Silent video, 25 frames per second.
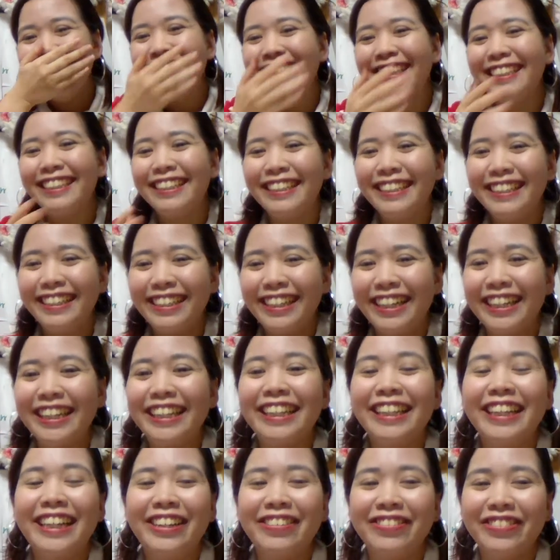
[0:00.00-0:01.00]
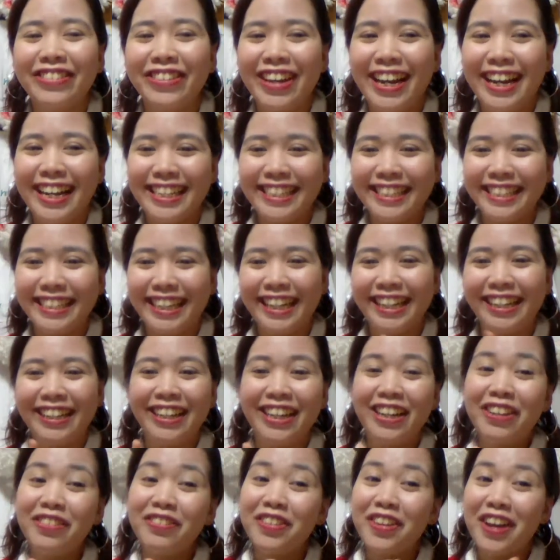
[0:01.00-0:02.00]
Oh, I love you, Ash. I
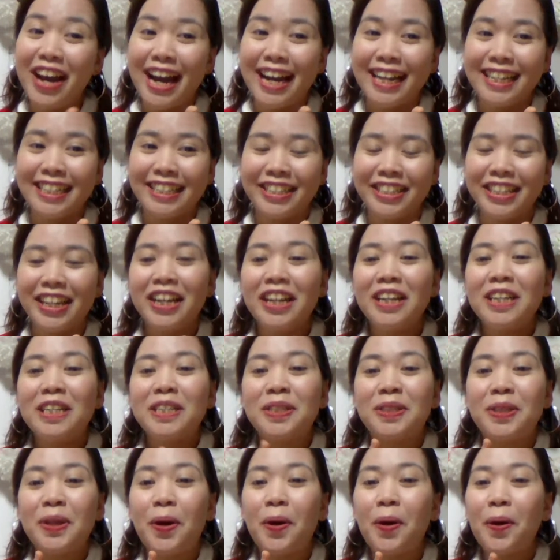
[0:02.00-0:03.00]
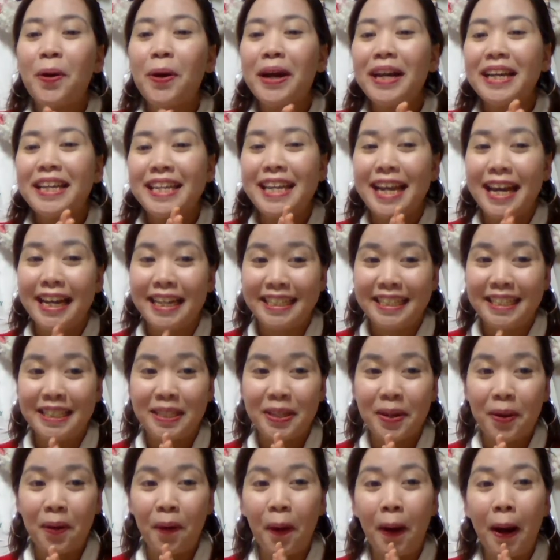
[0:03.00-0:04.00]
love you, Ash. So, yes.
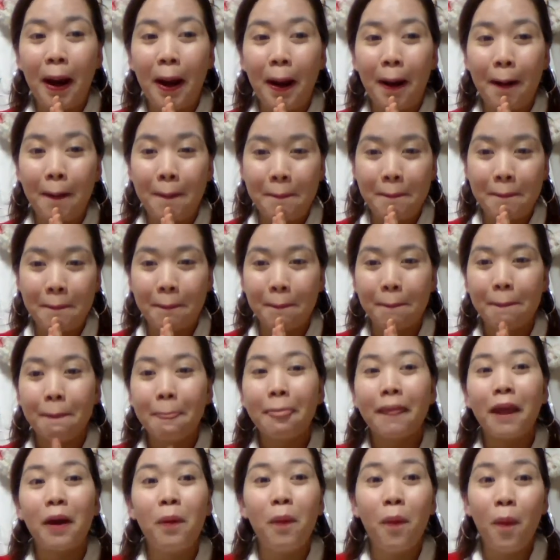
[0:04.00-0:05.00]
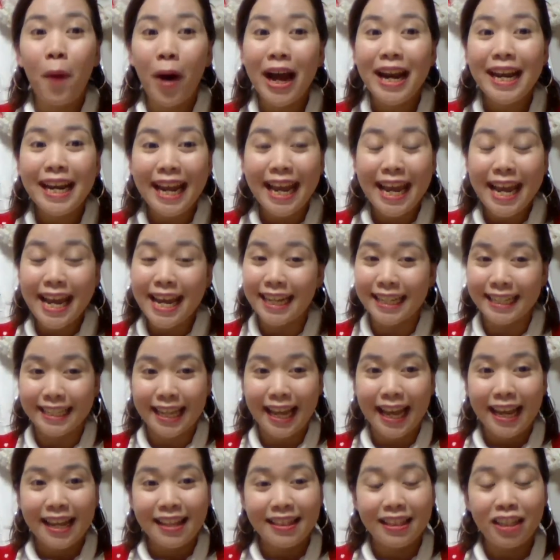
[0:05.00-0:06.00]
So, what is
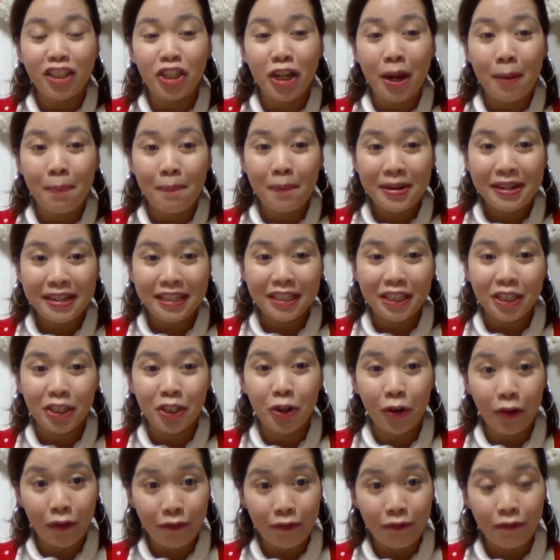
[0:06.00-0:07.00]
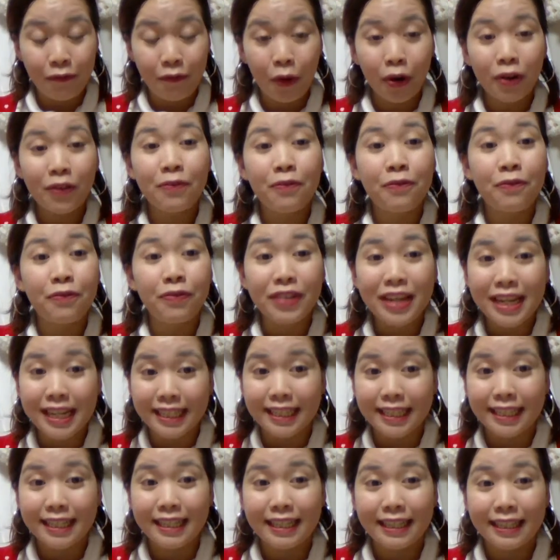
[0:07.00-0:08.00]
the Japanese term for
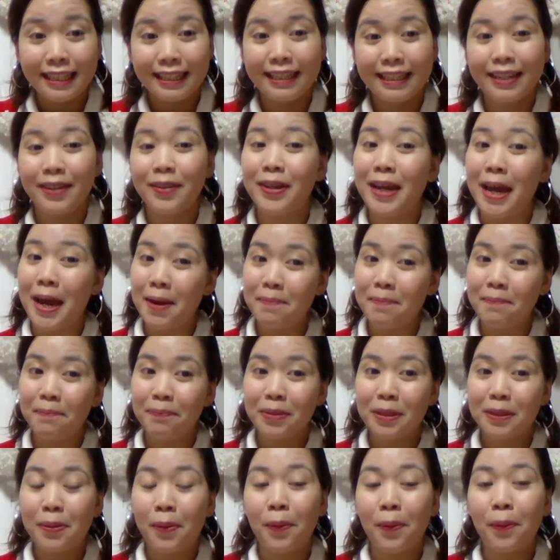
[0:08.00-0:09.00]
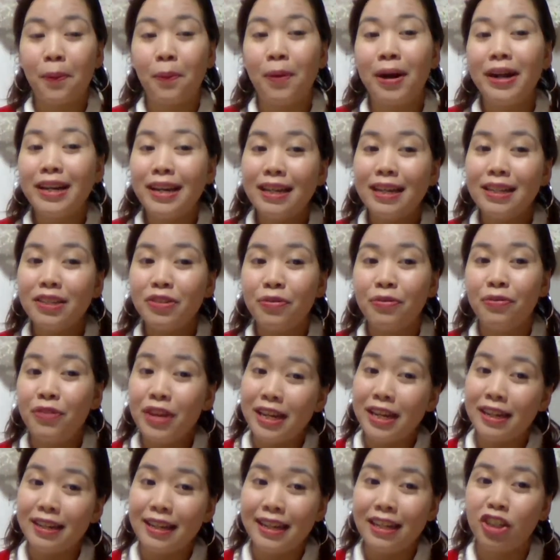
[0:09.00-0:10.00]
feet? Okay. So, what is
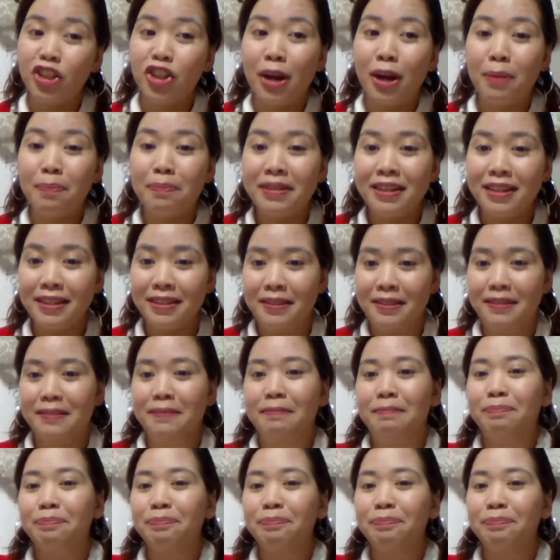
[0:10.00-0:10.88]
feet in Japanese?